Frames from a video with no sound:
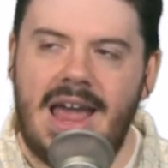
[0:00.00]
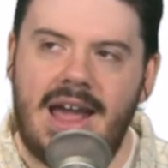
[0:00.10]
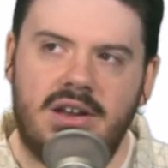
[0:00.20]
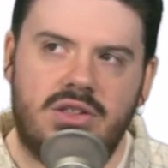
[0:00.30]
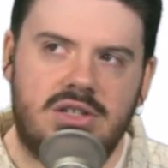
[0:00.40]

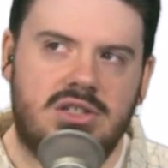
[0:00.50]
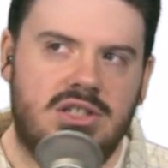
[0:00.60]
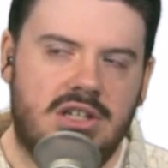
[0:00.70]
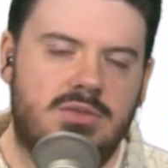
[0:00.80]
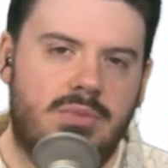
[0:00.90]
And this
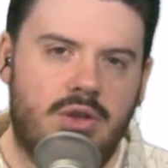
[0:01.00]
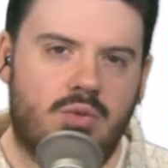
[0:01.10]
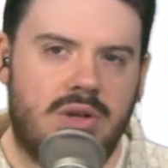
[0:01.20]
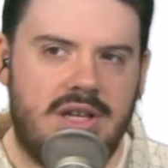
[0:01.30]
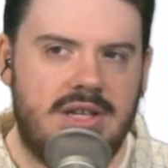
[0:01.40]

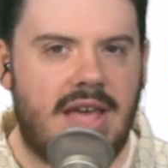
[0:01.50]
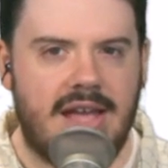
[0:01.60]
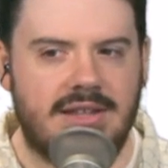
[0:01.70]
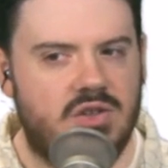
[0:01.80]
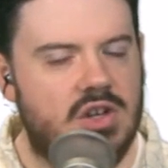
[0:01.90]
six-month release
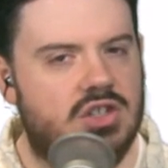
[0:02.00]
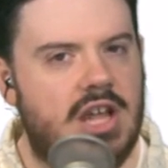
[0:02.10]
cadence is